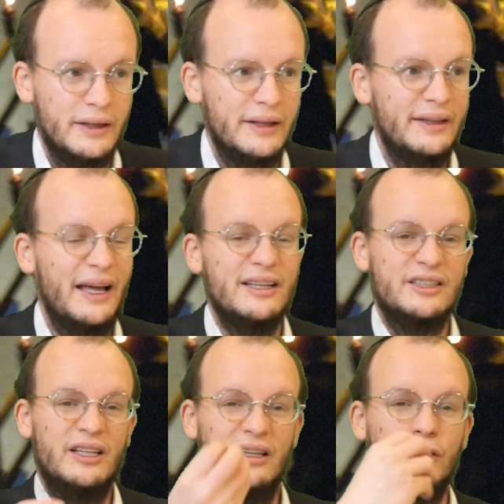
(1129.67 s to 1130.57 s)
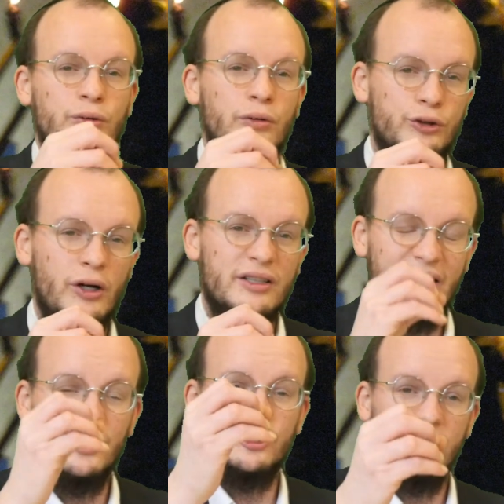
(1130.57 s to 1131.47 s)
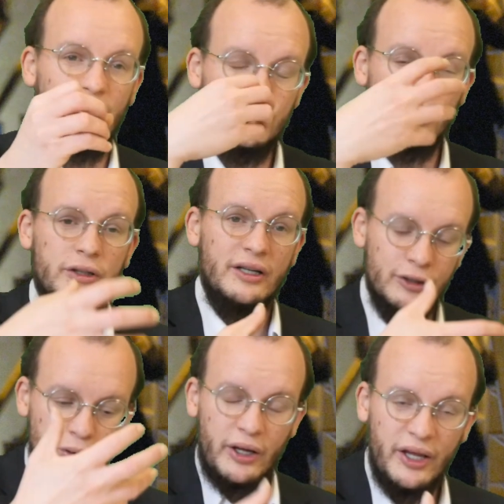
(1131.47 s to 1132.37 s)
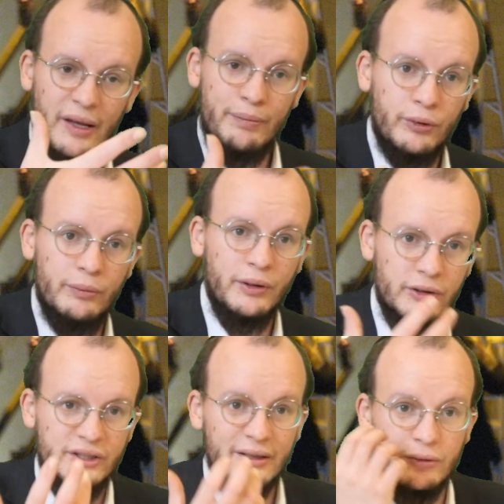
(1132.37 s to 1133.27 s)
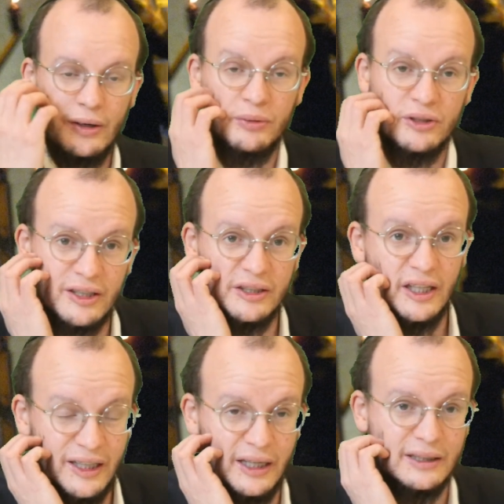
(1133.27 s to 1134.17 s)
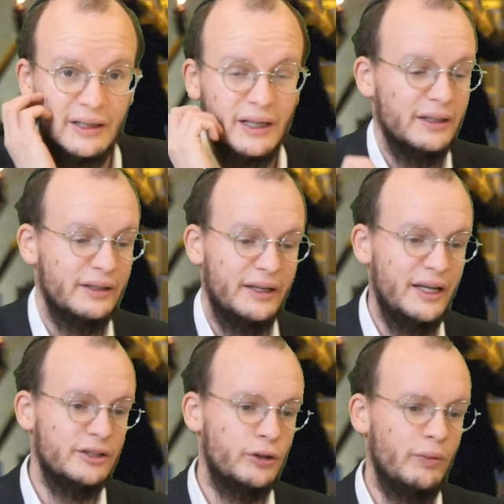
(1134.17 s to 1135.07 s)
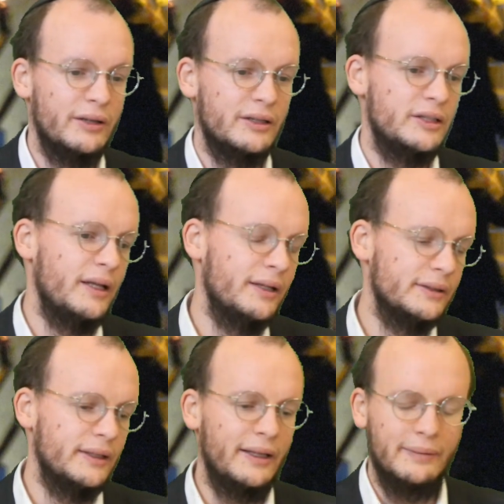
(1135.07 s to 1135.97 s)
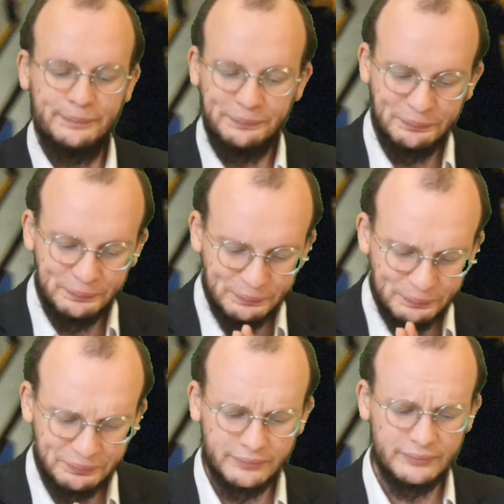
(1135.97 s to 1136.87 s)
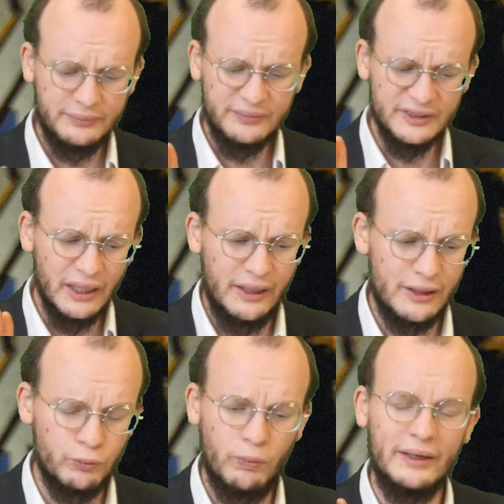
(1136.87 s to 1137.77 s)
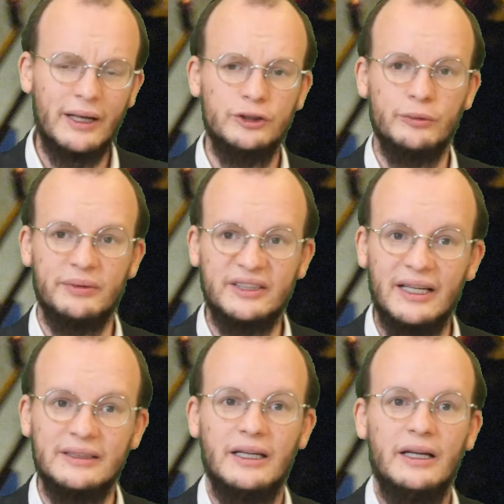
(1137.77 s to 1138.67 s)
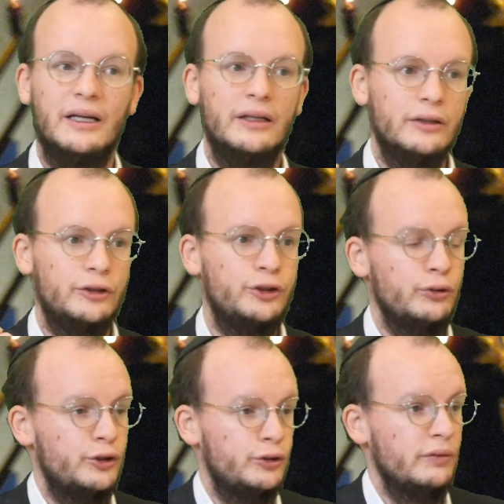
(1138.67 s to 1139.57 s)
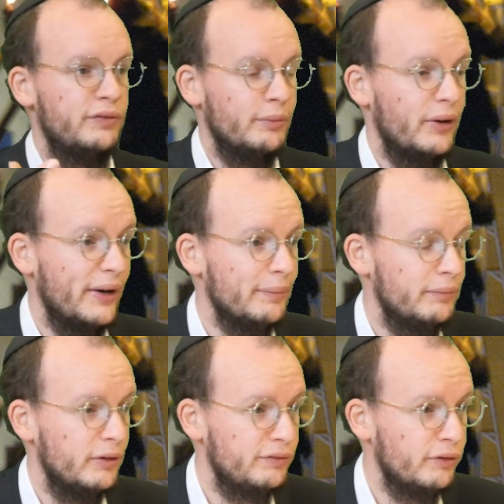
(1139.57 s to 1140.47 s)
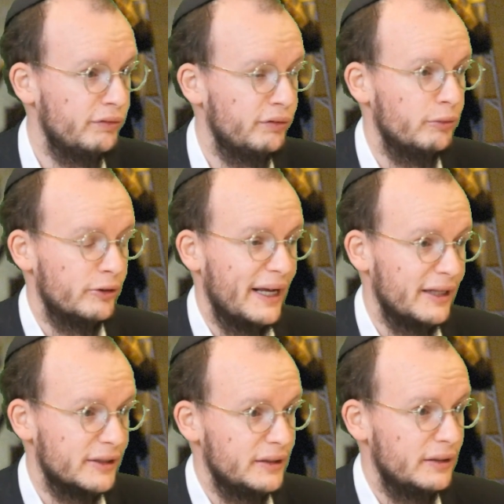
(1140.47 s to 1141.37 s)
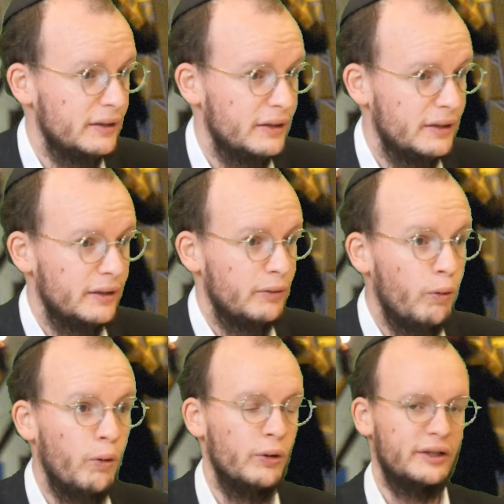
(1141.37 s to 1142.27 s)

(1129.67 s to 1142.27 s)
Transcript: That is the literal translation. They turned it into a Hebrew because that represents a yet, that he is the one that stands. And yes, 100% the Jews stood for morality all the